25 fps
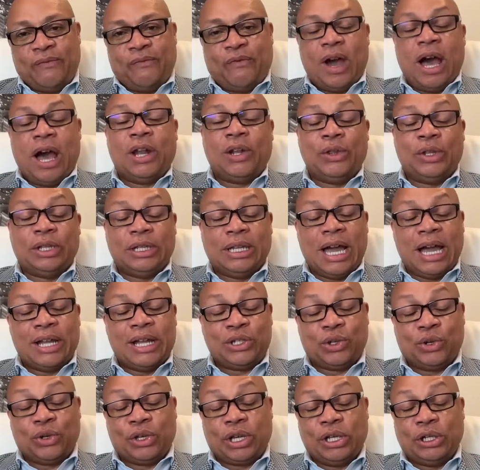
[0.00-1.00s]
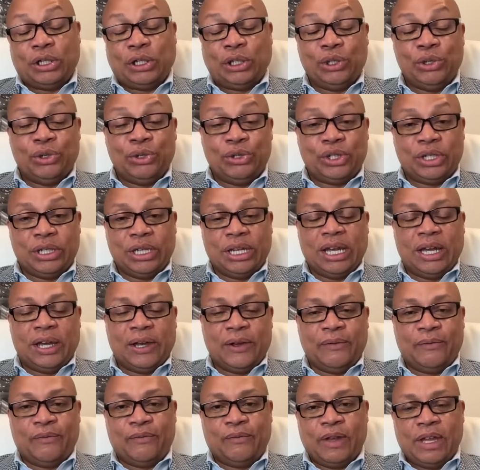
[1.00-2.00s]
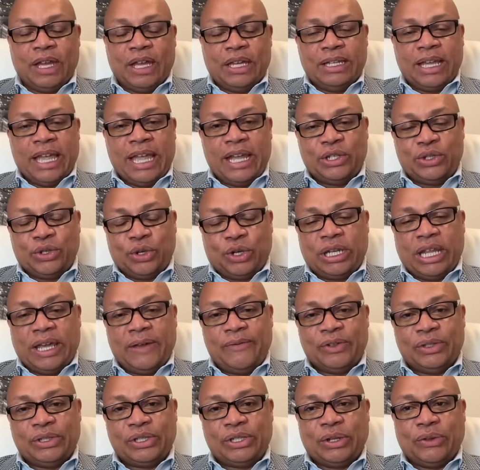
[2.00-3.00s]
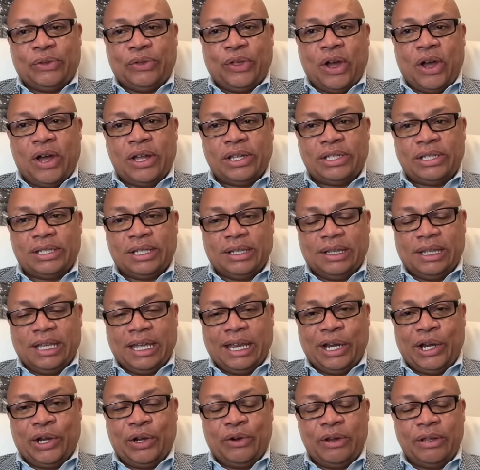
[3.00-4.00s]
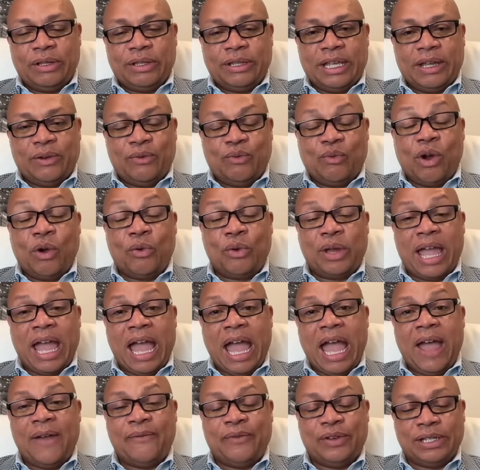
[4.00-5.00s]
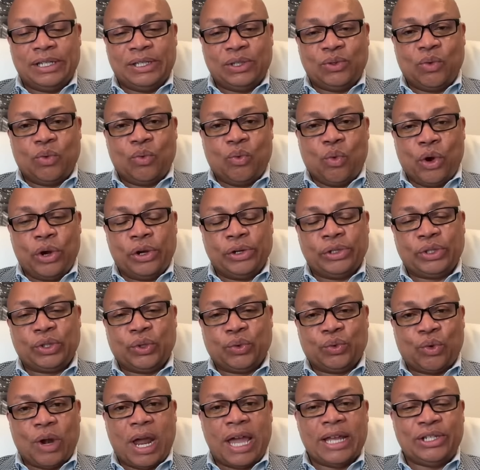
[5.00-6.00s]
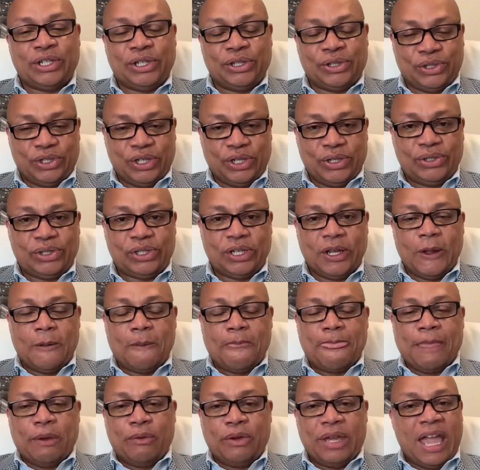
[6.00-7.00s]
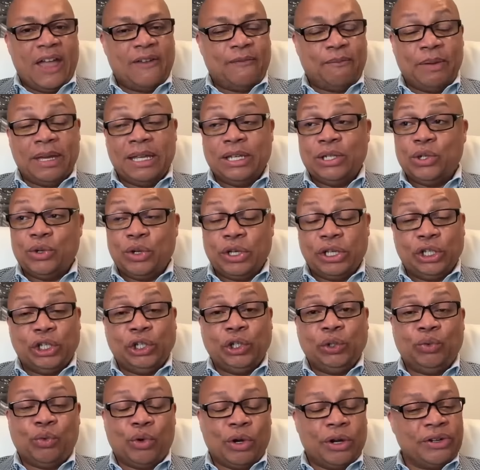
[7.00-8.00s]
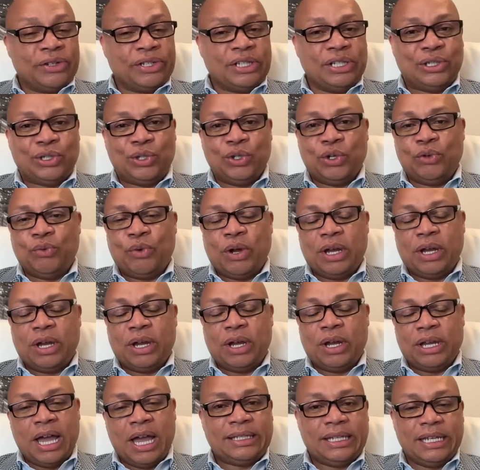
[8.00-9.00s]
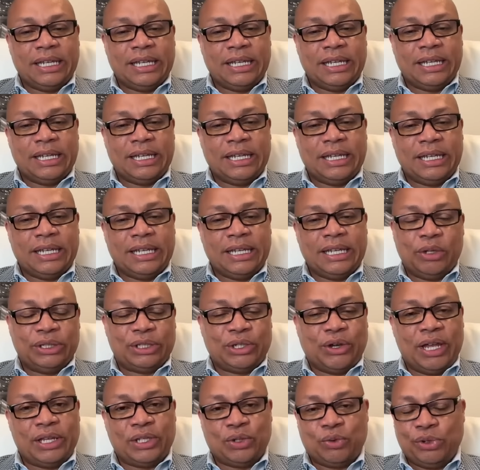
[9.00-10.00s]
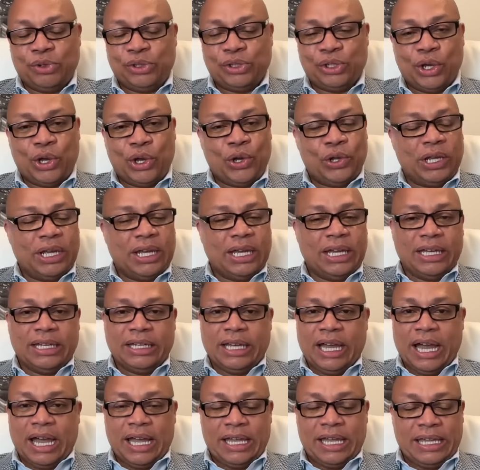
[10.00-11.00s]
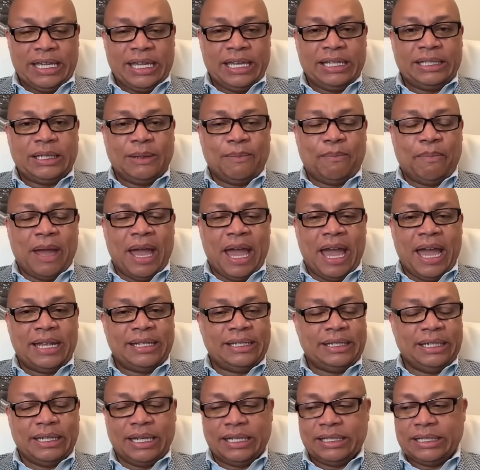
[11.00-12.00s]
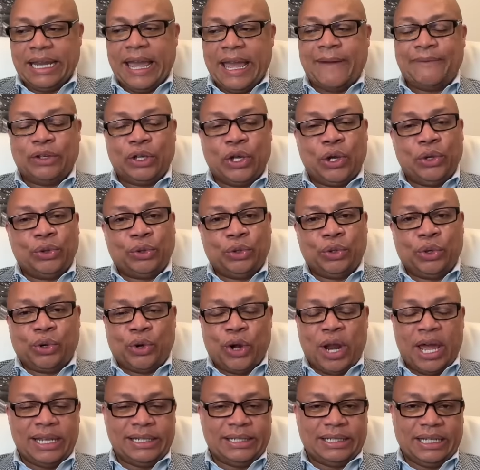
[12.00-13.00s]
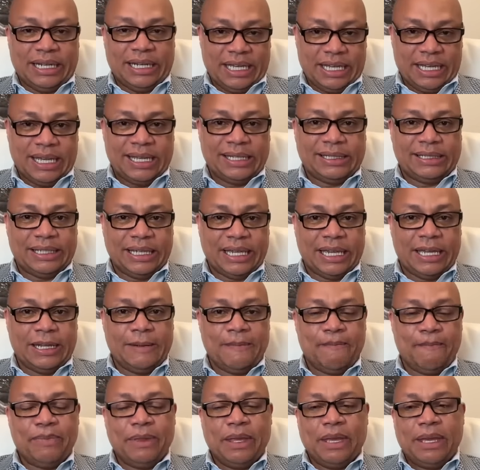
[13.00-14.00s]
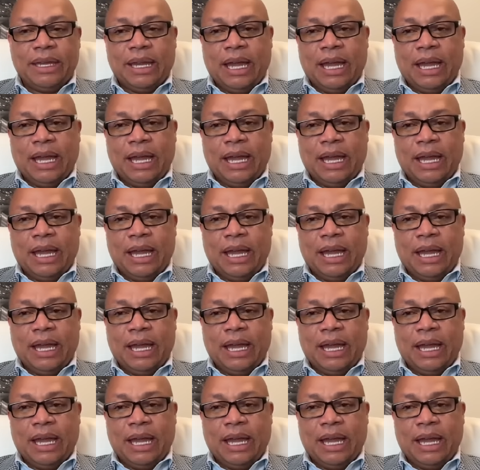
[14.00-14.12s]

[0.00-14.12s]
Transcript: follow the logical conclusion of Andrew Clavin's thoughts there, then what we have is works righteousness. We have Ben doing good works. He's doing what God sent him to do. And so as a result, he gets a pass. He doesn't have to go through Christ and he gets in.